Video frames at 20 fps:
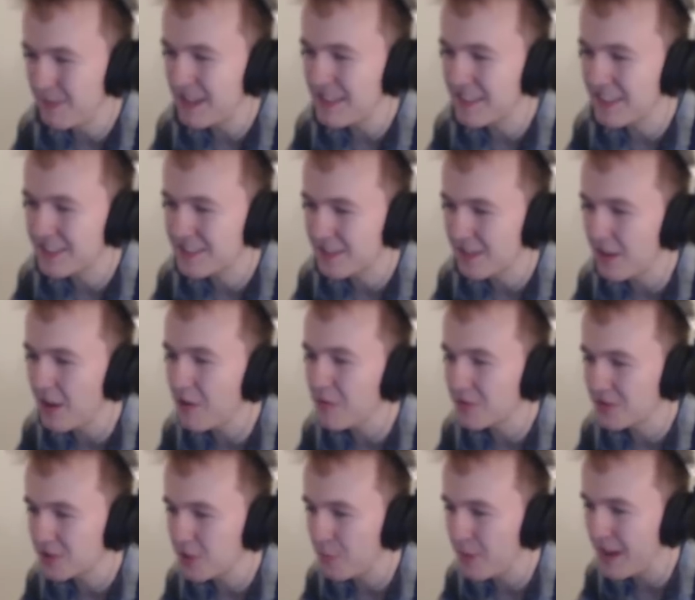Spin this.
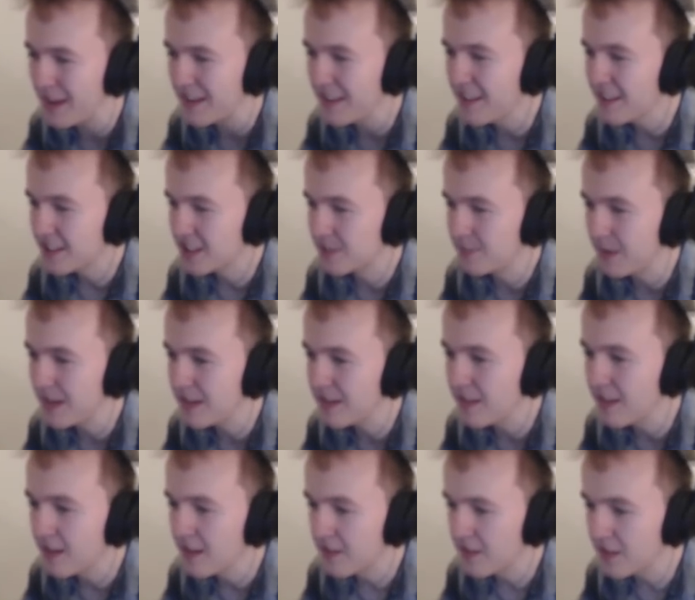Oh, stop it.
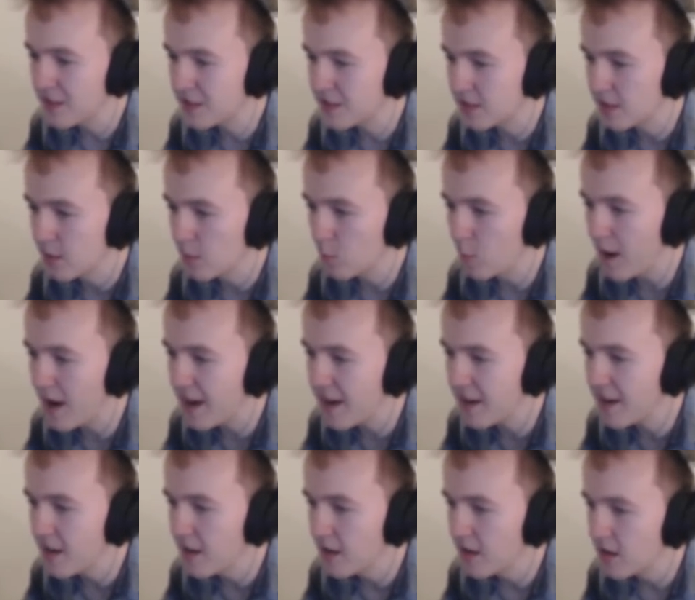Spin this
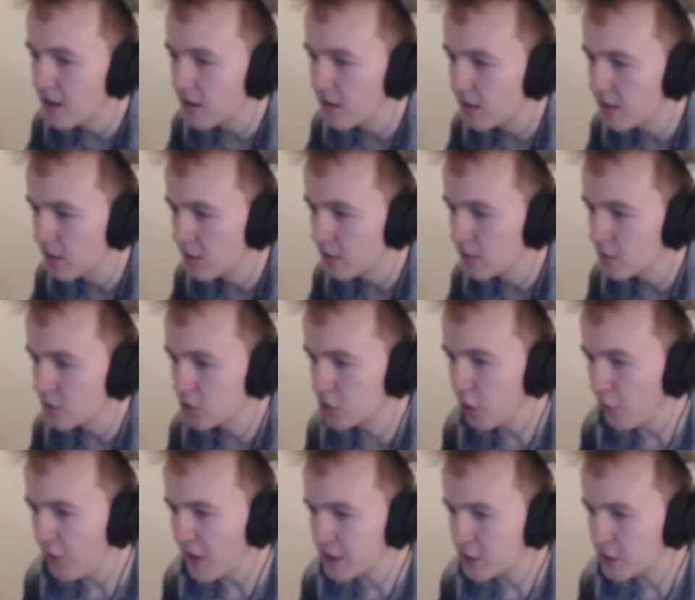way to